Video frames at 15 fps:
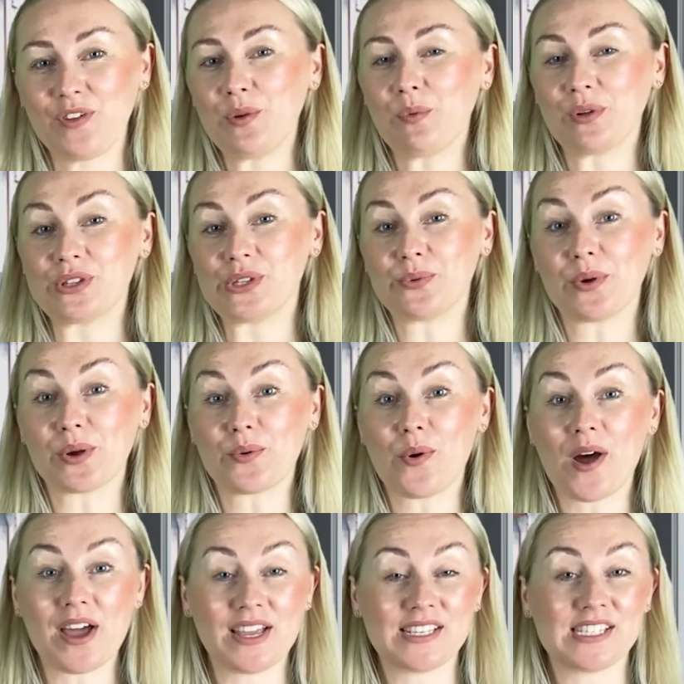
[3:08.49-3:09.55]
you want to
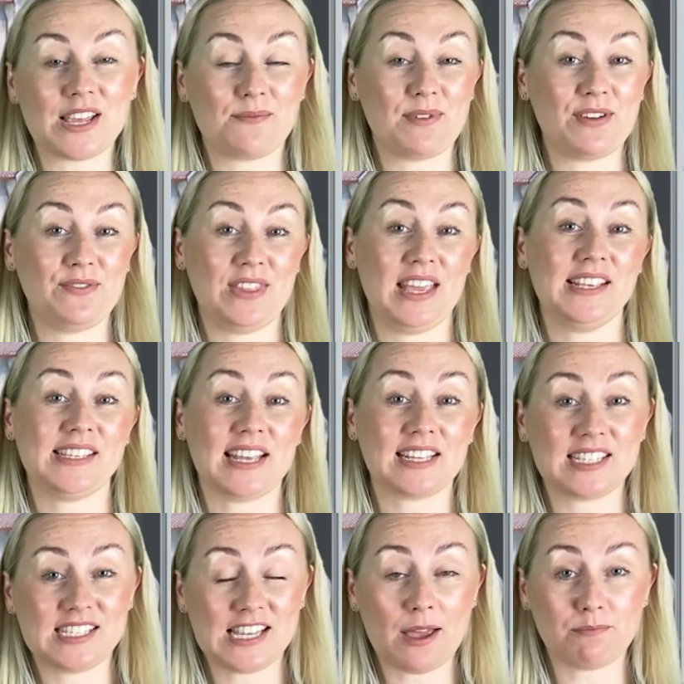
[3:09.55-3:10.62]
acquire some of these
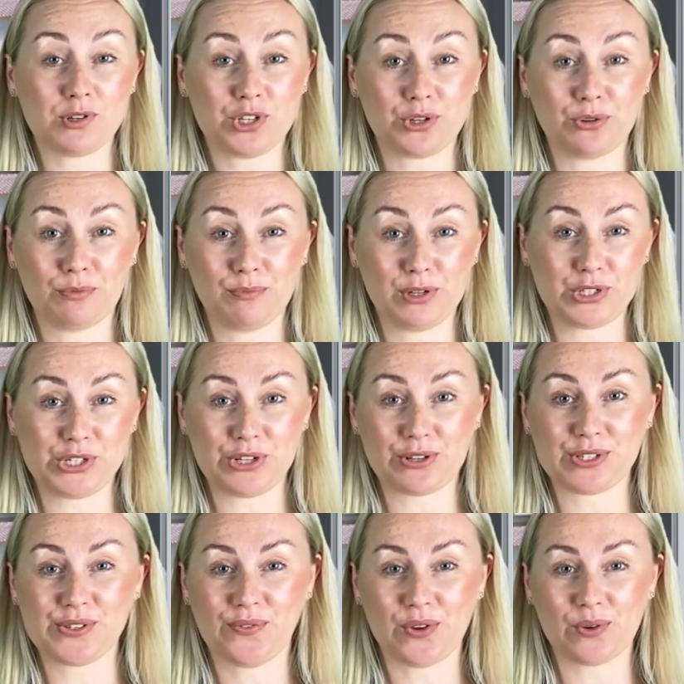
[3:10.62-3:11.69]
exceptional
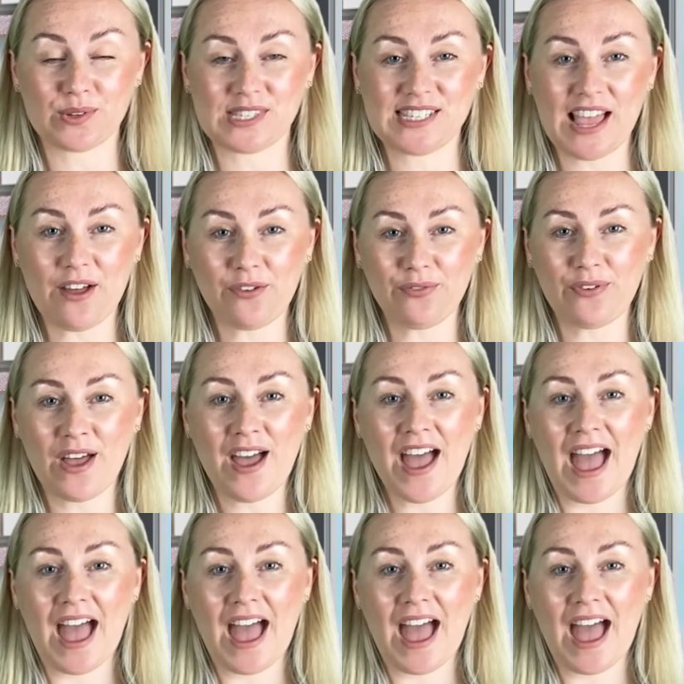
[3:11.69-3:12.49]
modules for yourself,